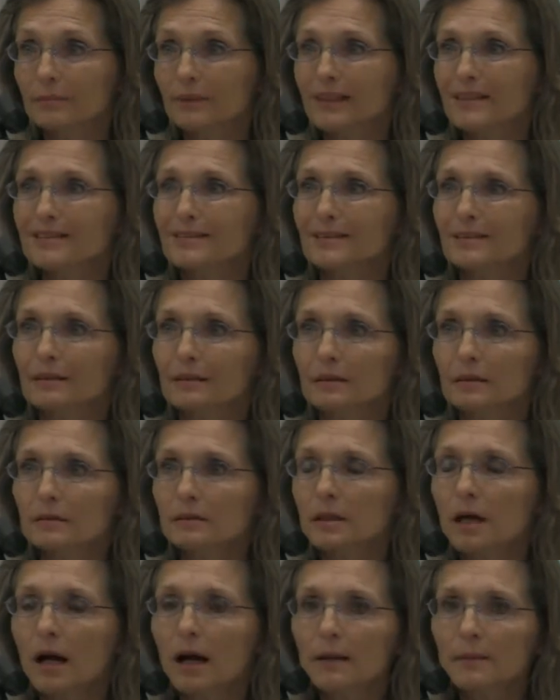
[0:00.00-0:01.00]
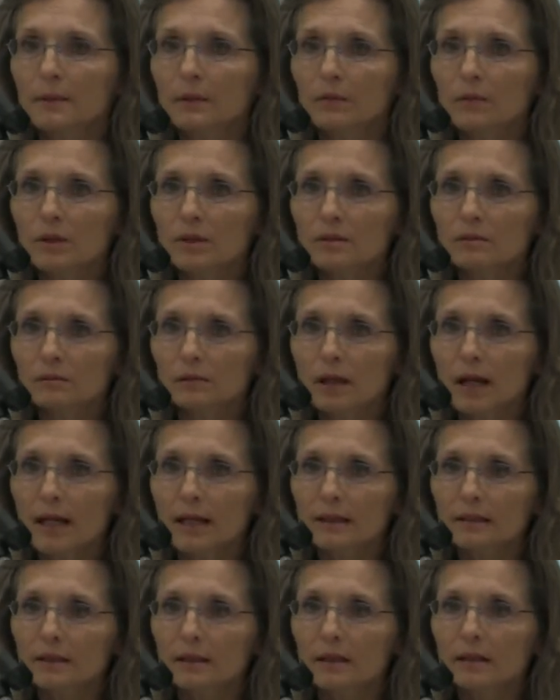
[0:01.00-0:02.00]
because the timing wasn't
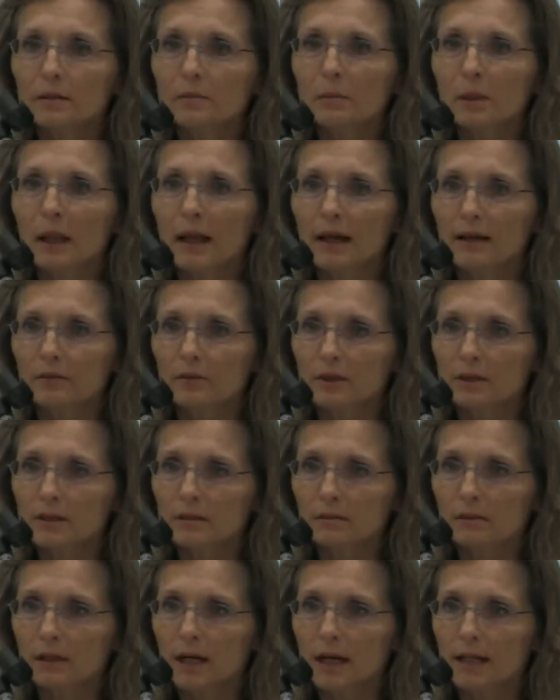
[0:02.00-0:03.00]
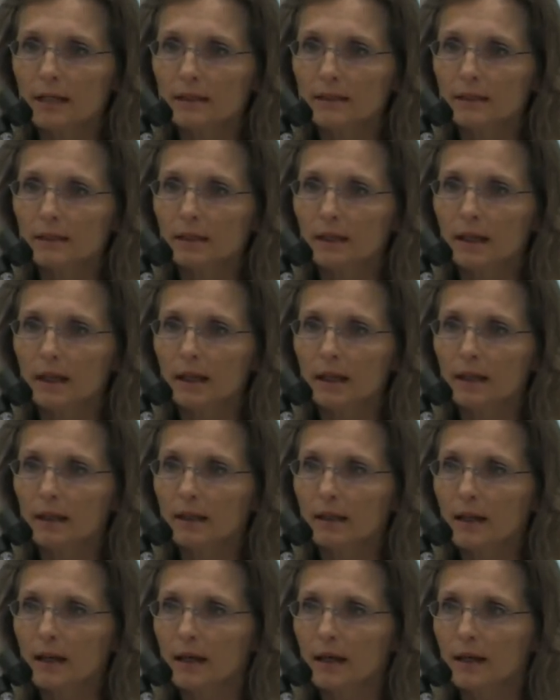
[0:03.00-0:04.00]
right and the plan wasn't right. And
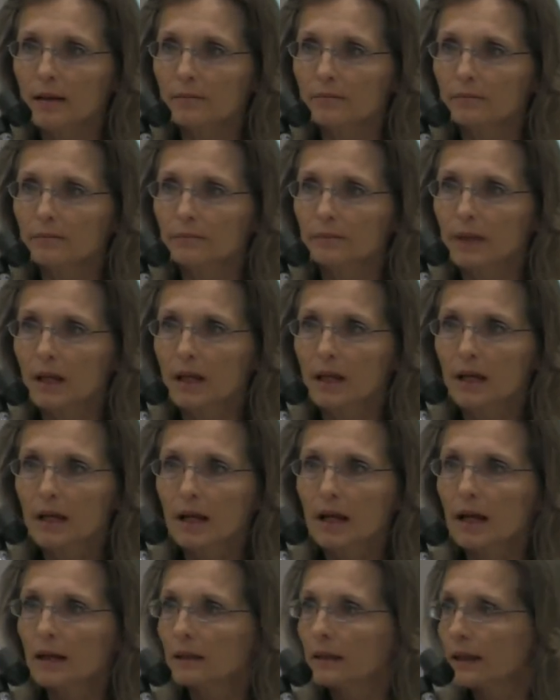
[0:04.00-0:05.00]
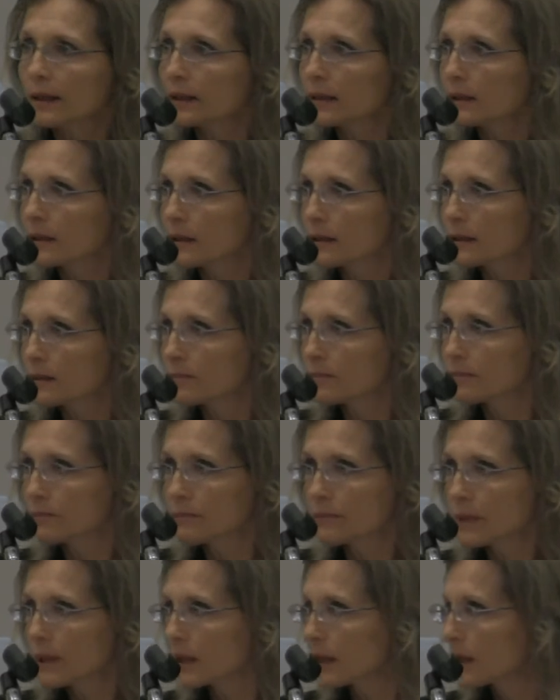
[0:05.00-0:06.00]
like the
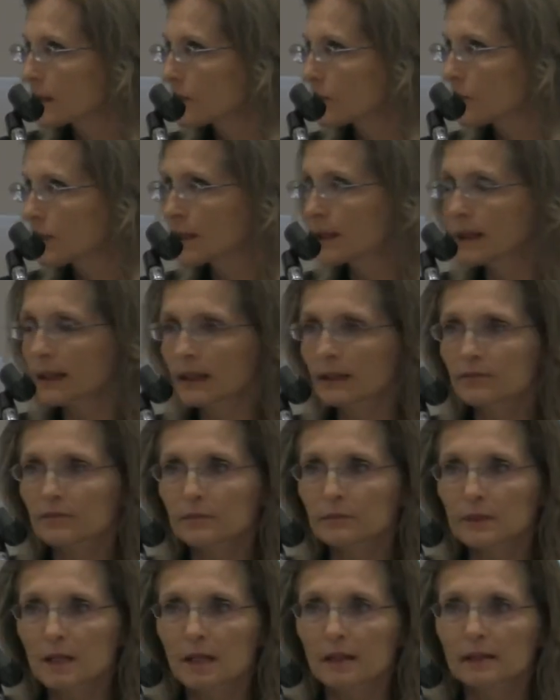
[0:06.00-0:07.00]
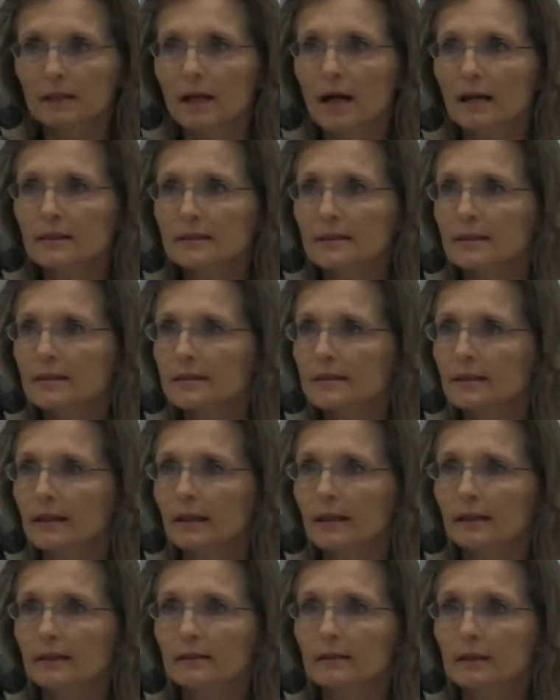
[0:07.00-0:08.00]
one lady from Tonganoxie
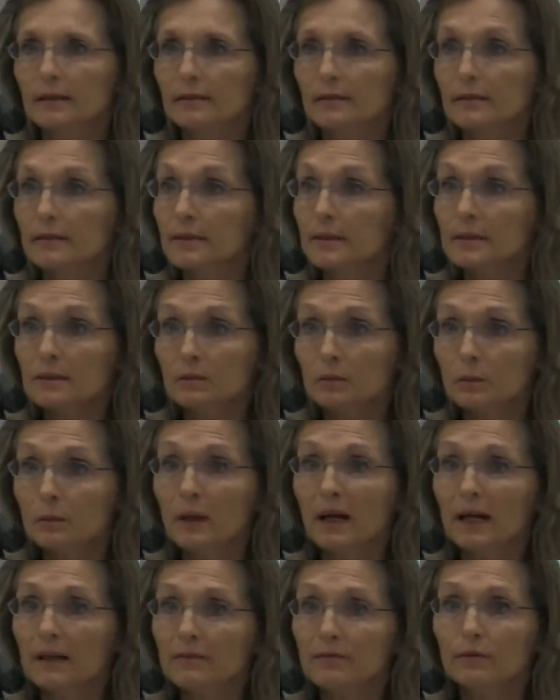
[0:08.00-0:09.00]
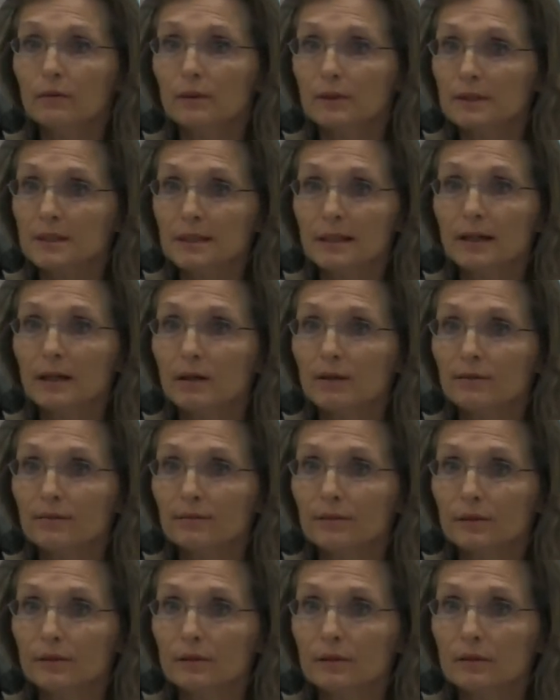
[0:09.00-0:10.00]
said, this will pay for itself.
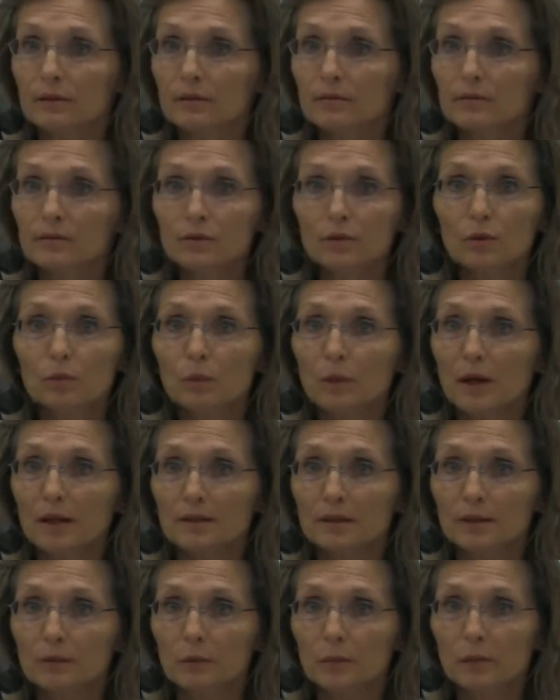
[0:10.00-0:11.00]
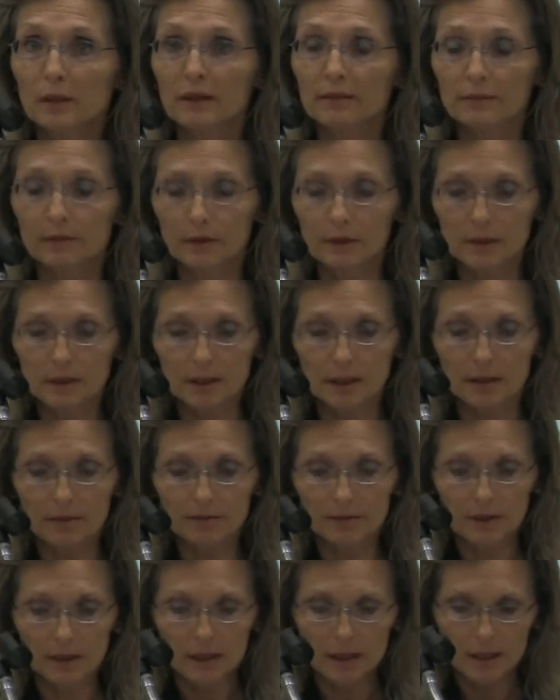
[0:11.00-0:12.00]
This whole project will pay for
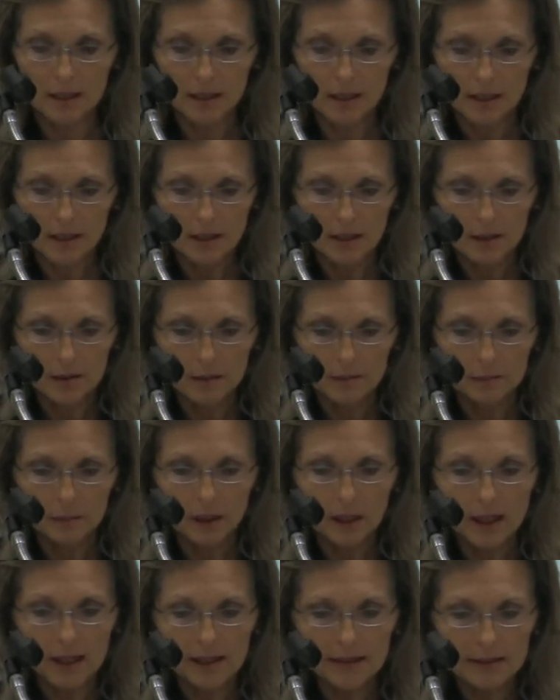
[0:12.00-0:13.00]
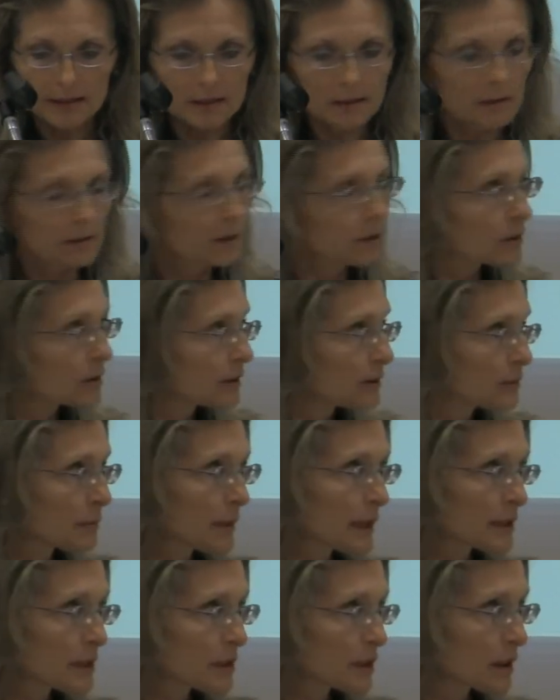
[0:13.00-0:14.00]
itself. Plus, you didn't
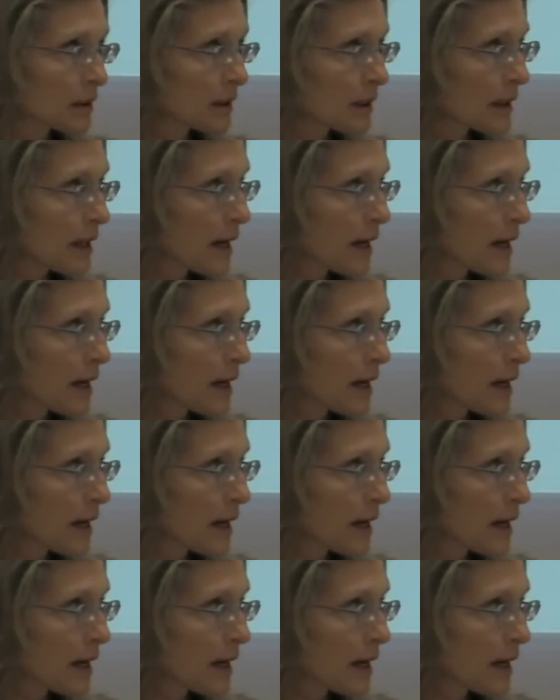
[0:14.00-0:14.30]
mention